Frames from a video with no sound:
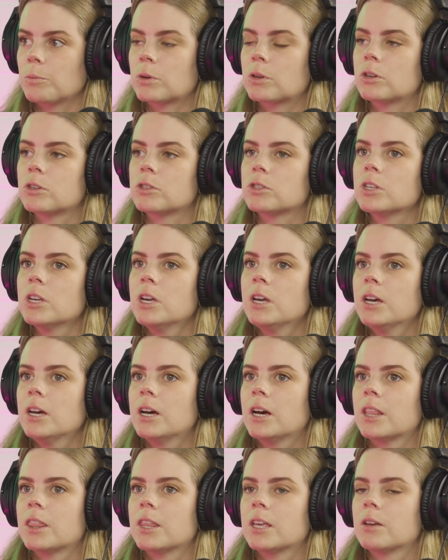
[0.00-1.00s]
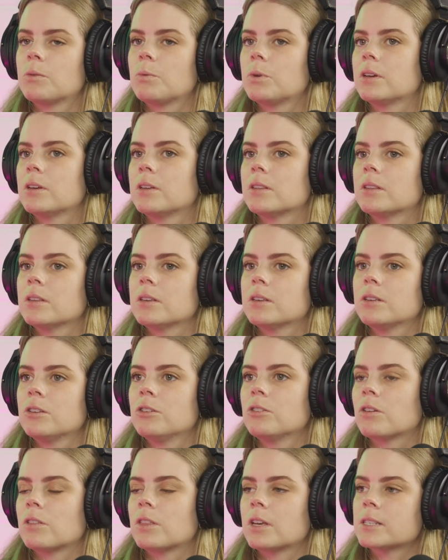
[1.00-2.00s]
Because I think with
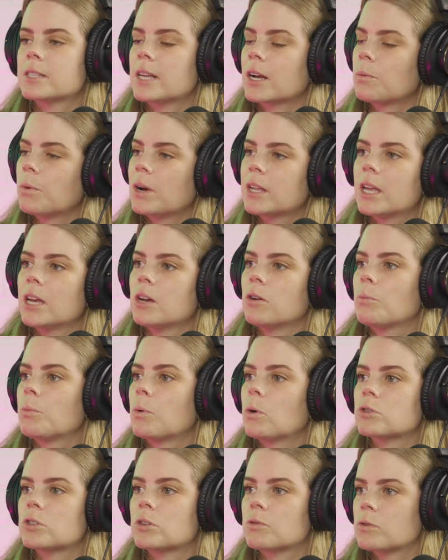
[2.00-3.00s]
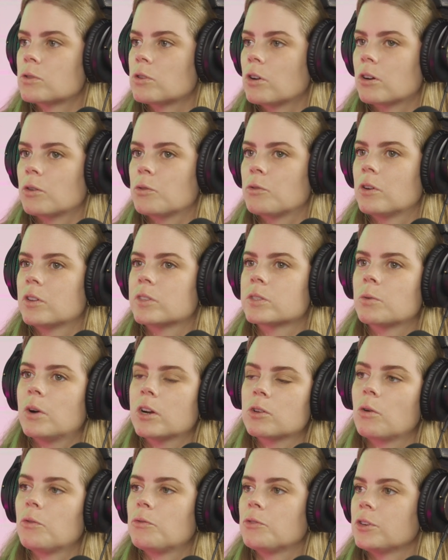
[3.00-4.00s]
things like wedding or portrait photographer, it's
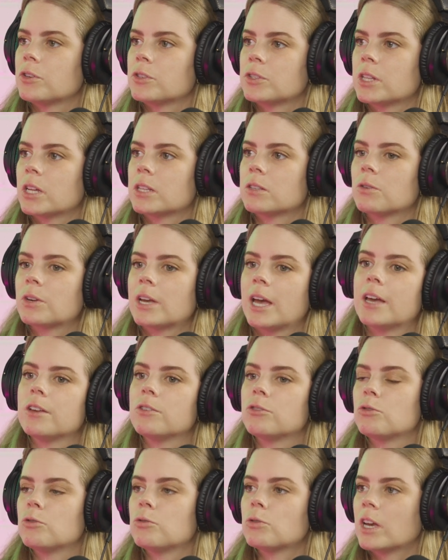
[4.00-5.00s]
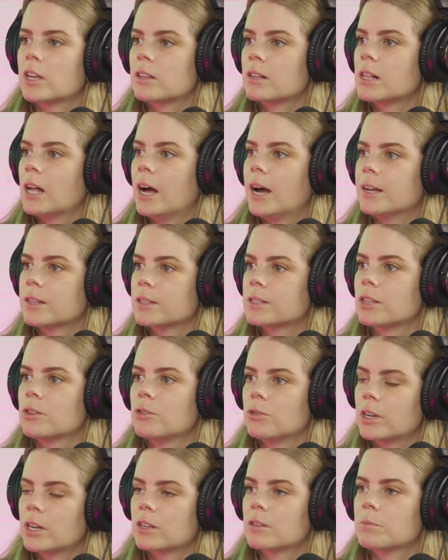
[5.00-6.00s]
quite obvious that okay, you get clients and
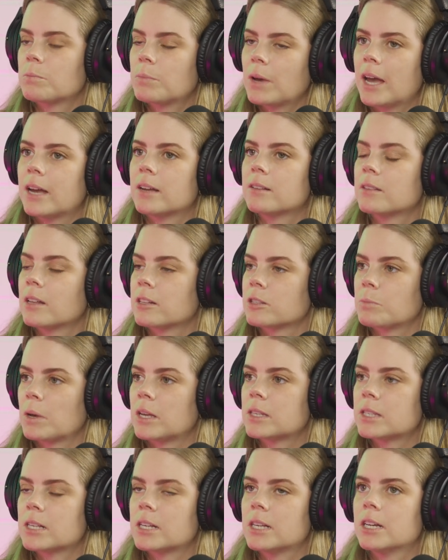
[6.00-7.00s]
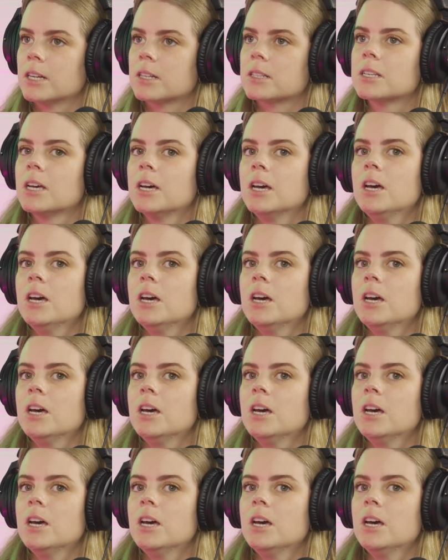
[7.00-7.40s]
you get paid. That's basically it.